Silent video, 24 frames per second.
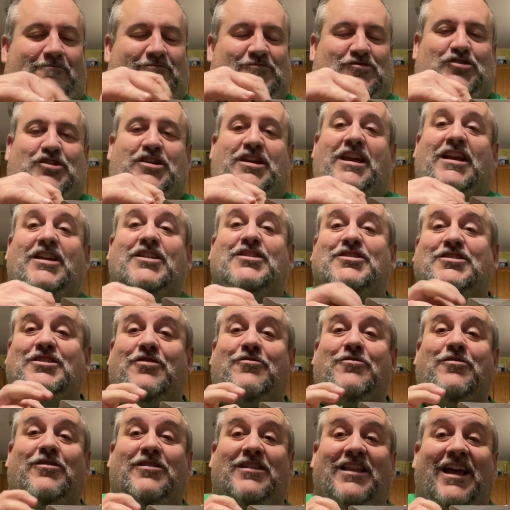she eats
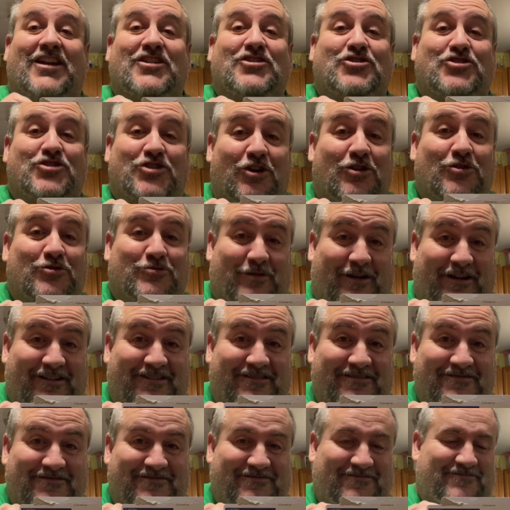cereal like children.
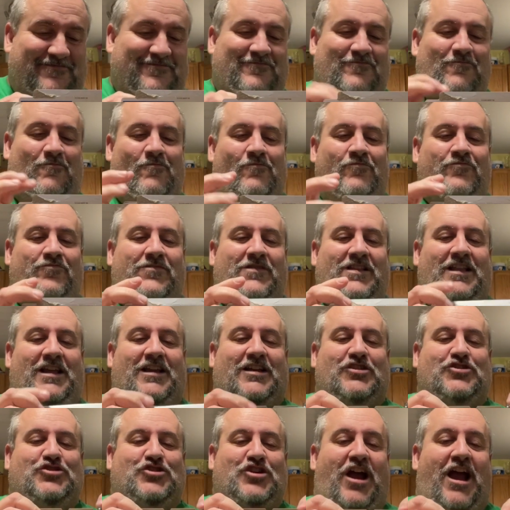Like a
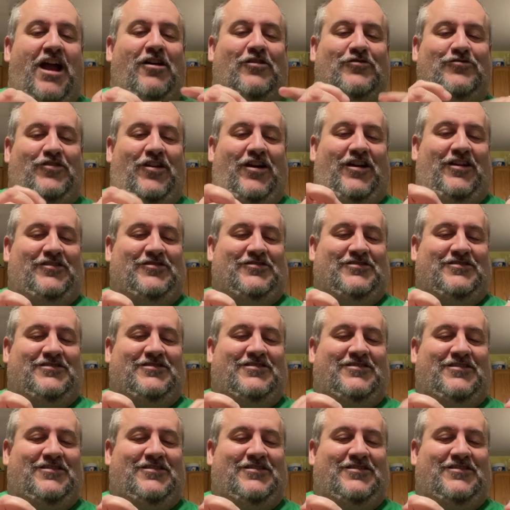child does.